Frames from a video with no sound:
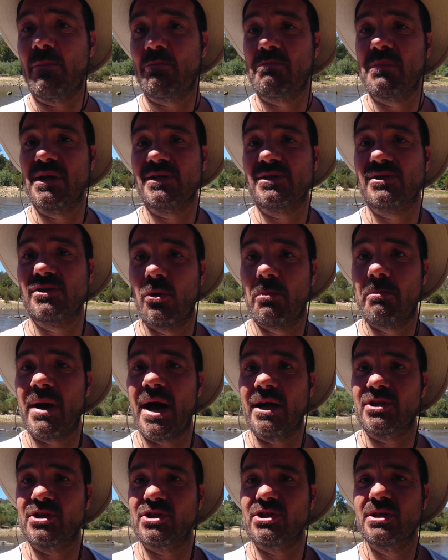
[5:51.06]
me so
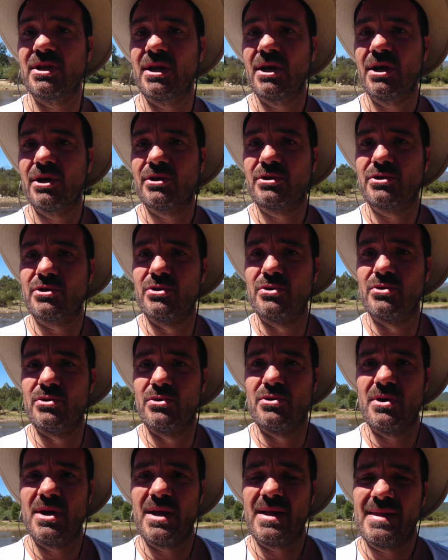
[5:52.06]
much
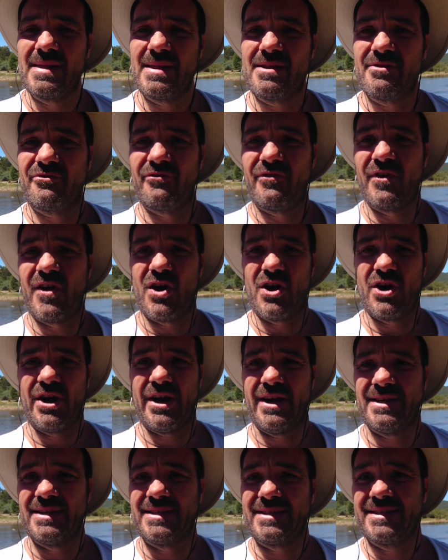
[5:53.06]
to
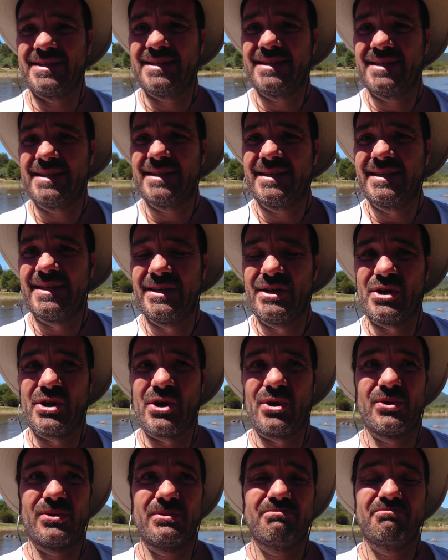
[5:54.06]
find, you
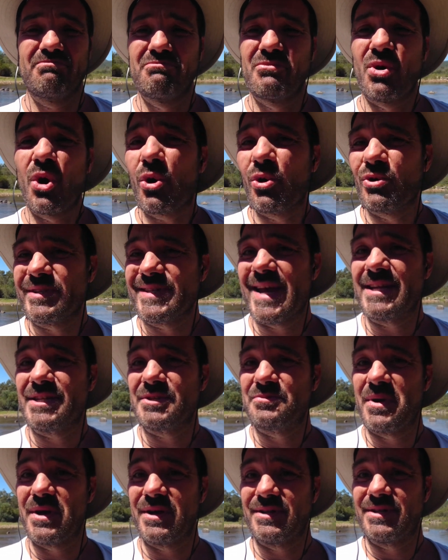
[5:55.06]
know, more
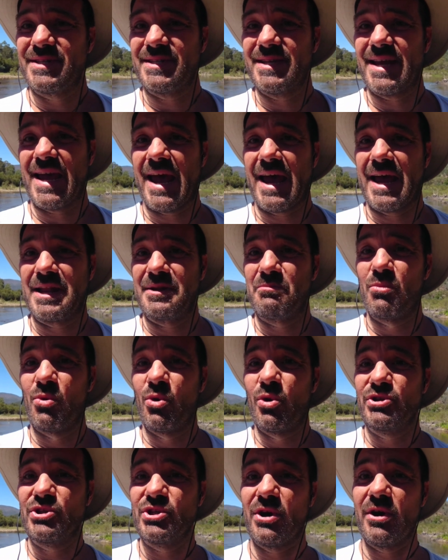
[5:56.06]
contentment and
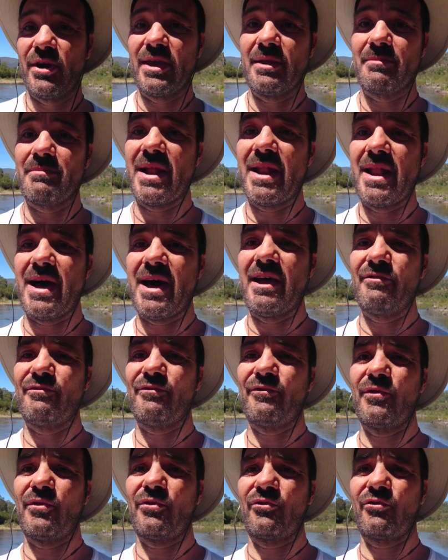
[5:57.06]
more joy in my
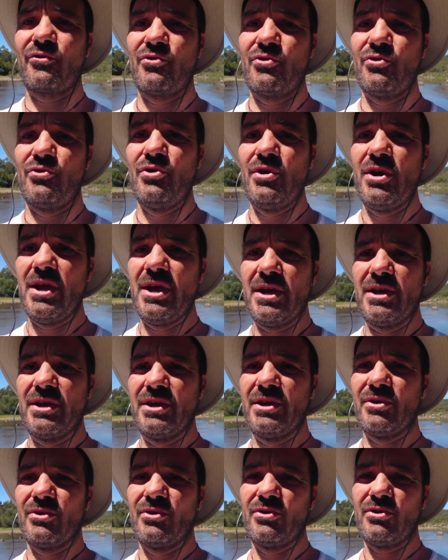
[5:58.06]
life through,
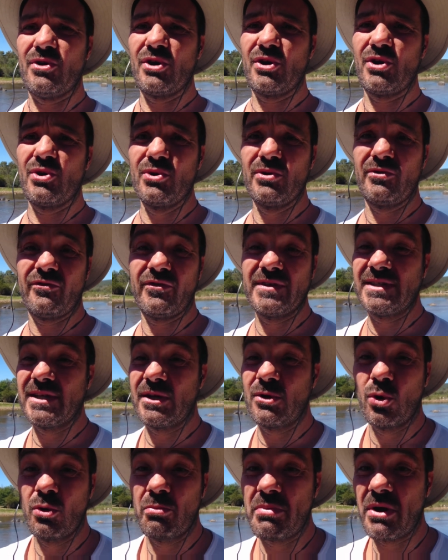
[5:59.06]
you know, a good
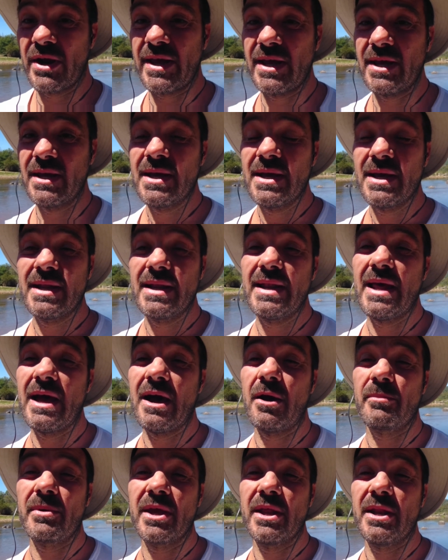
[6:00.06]
physical body. Now
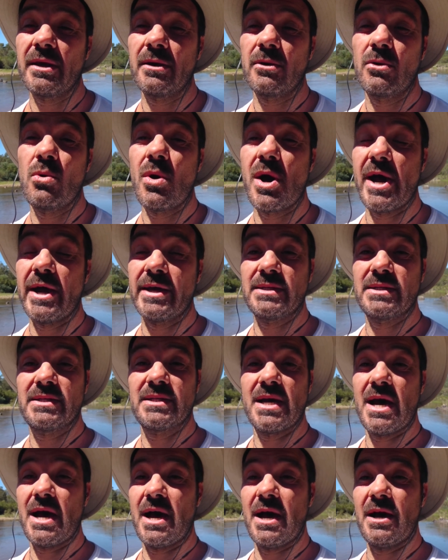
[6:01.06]
I'm getting quite
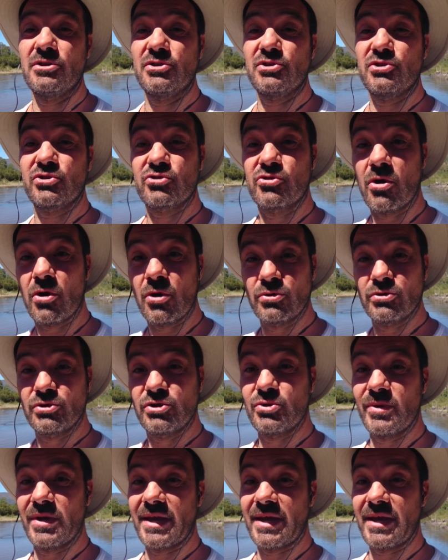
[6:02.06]
strong doing